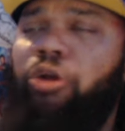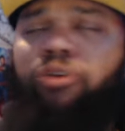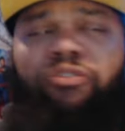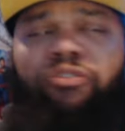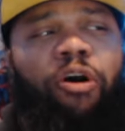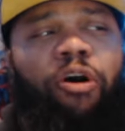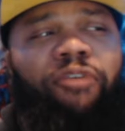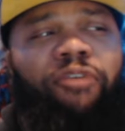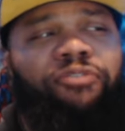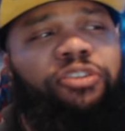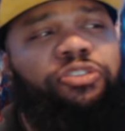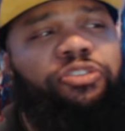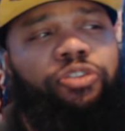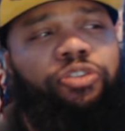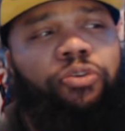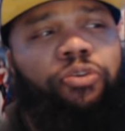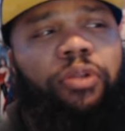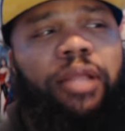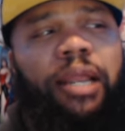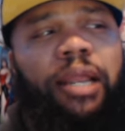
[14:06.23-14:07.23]
offense are
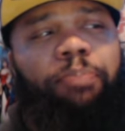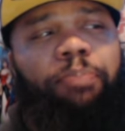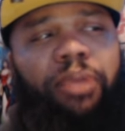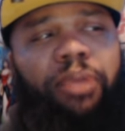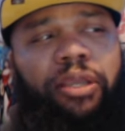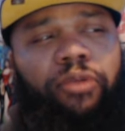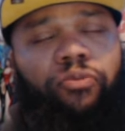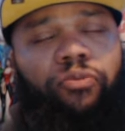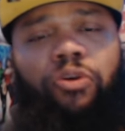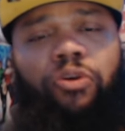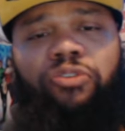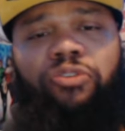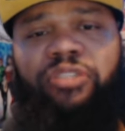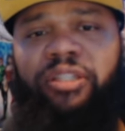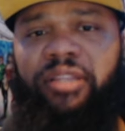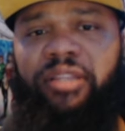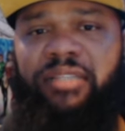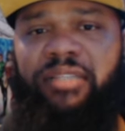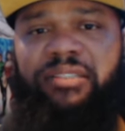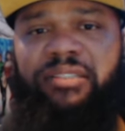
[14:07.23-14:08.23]
doing a lot of pick and rolls
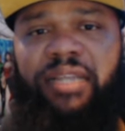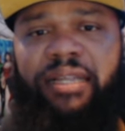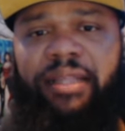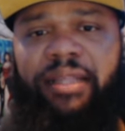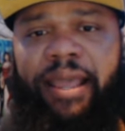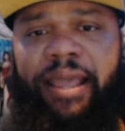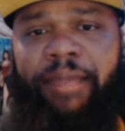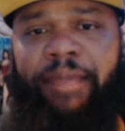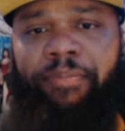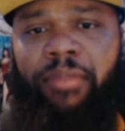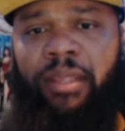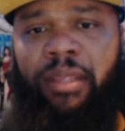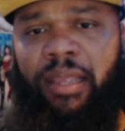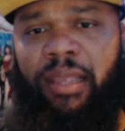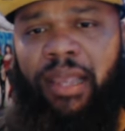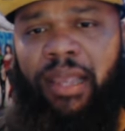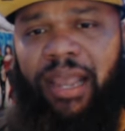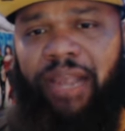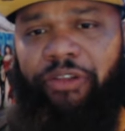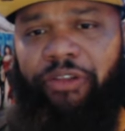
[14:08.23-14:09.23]
and things like that,
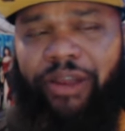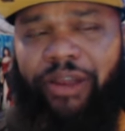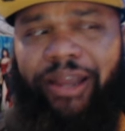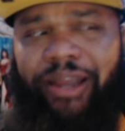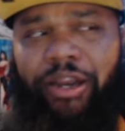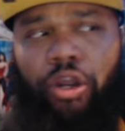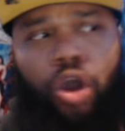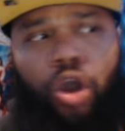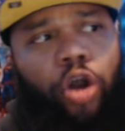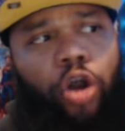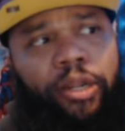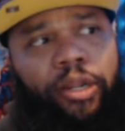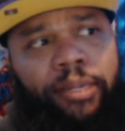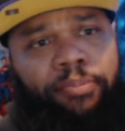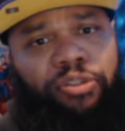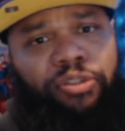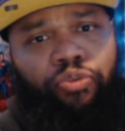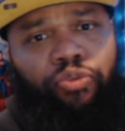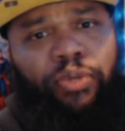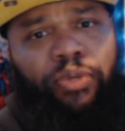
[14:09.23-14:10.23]
and they're kind of caught in
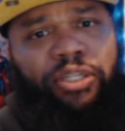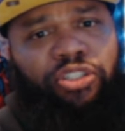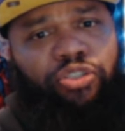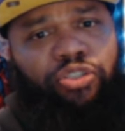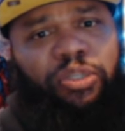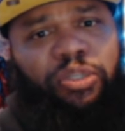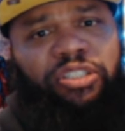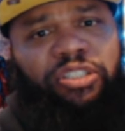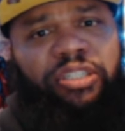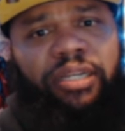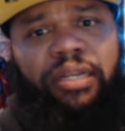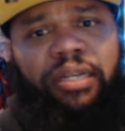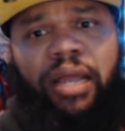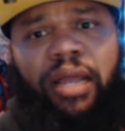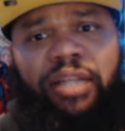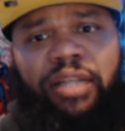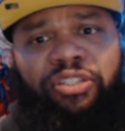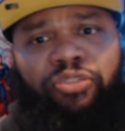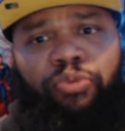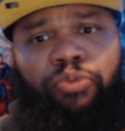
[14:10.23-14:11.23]
between switching and
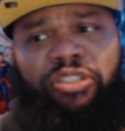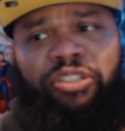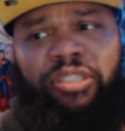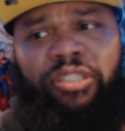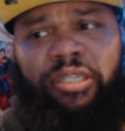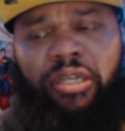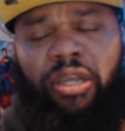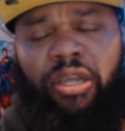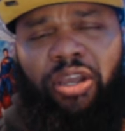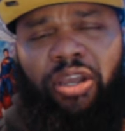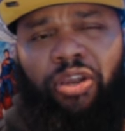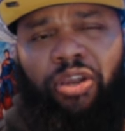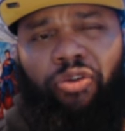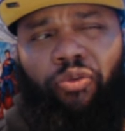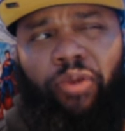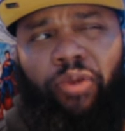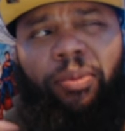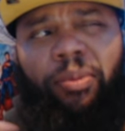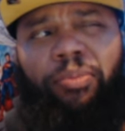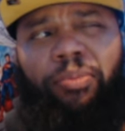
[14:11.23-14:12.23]
not switching,
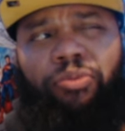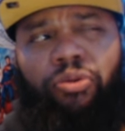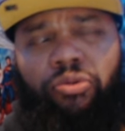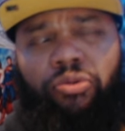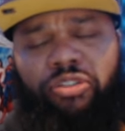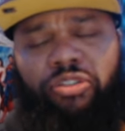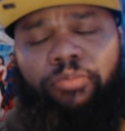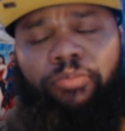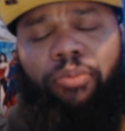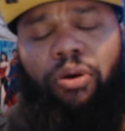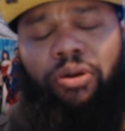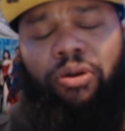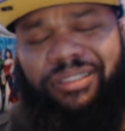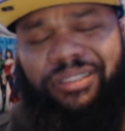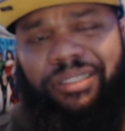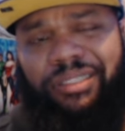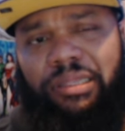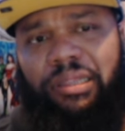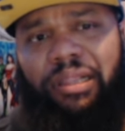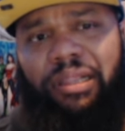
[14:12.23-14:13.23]
Kareem
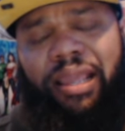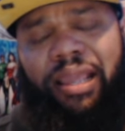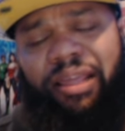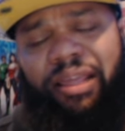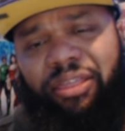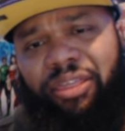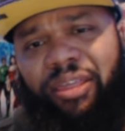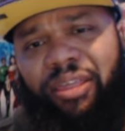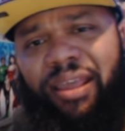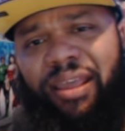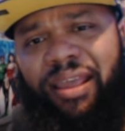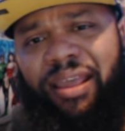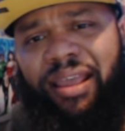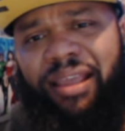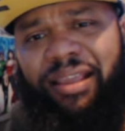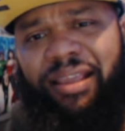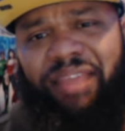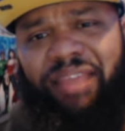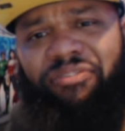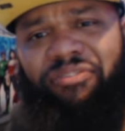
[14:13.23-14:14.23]
Abdul-Jabbar's length
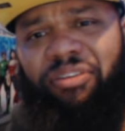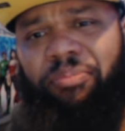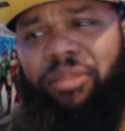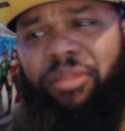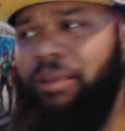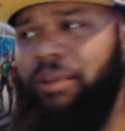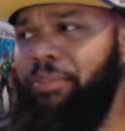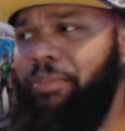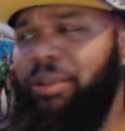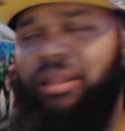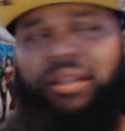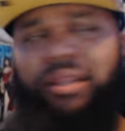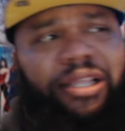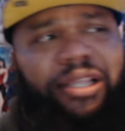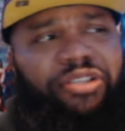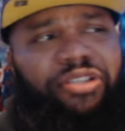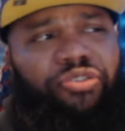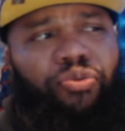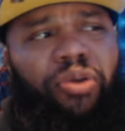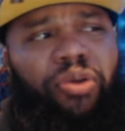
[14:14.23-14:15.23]
gave him the ability
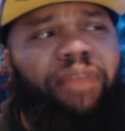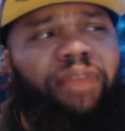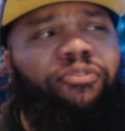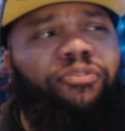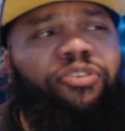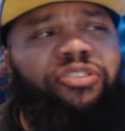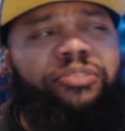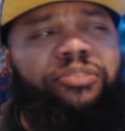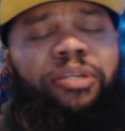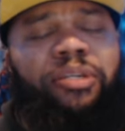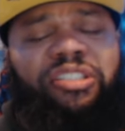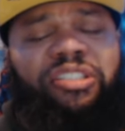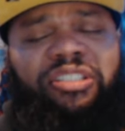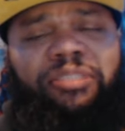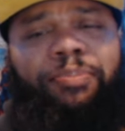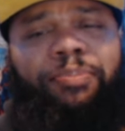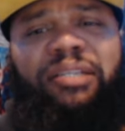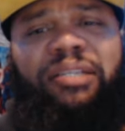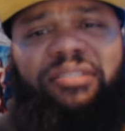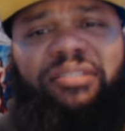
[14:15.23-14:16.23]
to cover as much
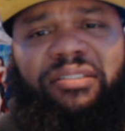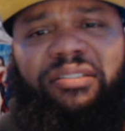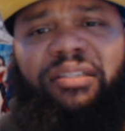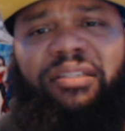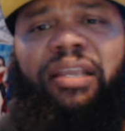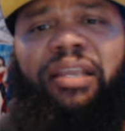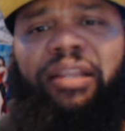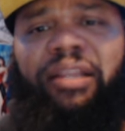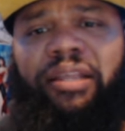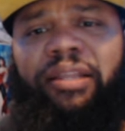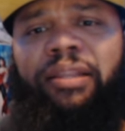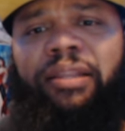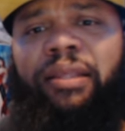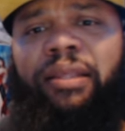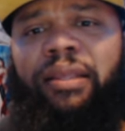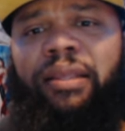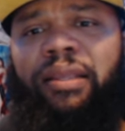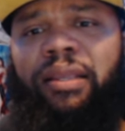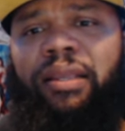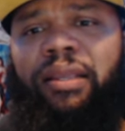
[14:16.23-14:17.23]
space as needed
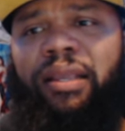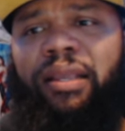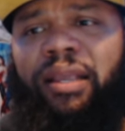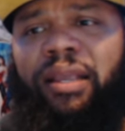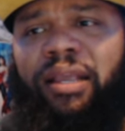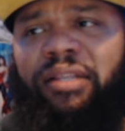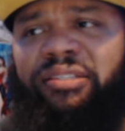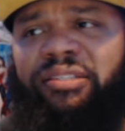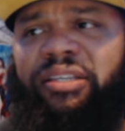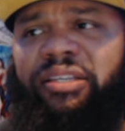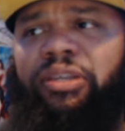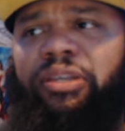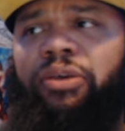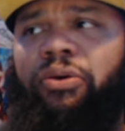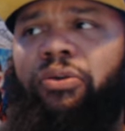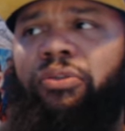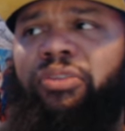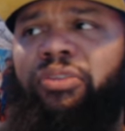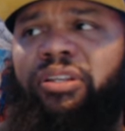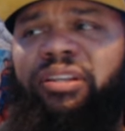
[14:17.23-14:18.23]

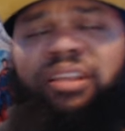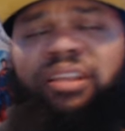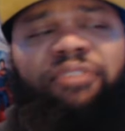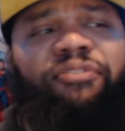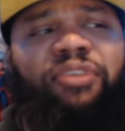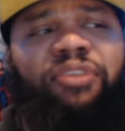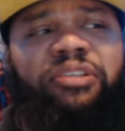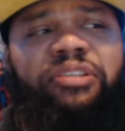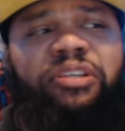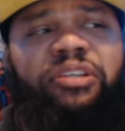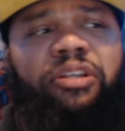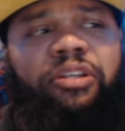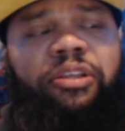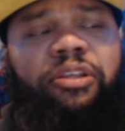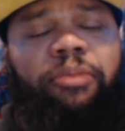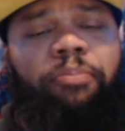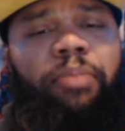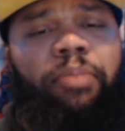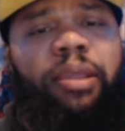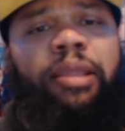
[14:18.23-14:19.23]
until the defense could
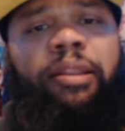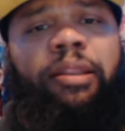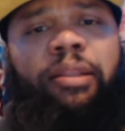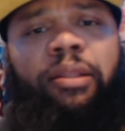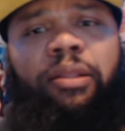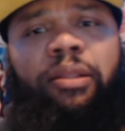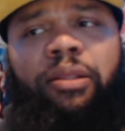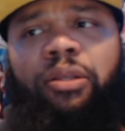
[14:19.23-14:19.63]
commit